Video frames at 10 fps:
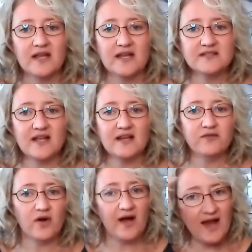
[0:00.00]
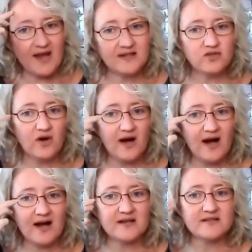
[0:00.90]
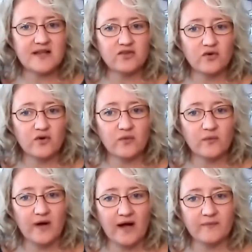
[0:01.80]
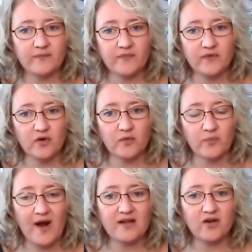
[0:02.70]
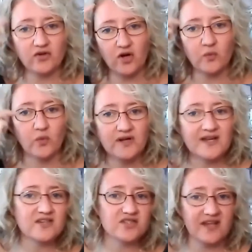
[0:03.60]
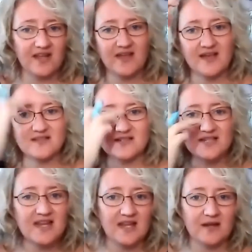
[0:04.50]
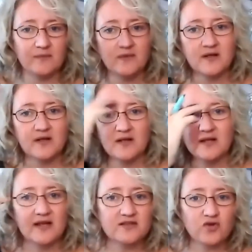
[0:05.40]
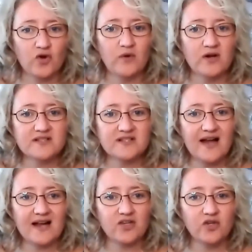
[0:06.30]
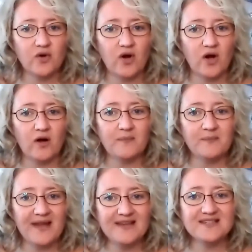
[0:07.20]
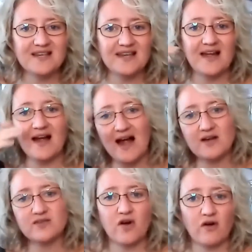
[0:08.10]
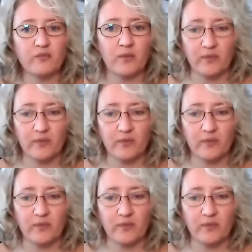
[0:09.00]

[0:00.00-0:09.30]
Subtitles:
is that if your hand and your eyes and your brain are not working together as a team, it's almost like you are mentally out of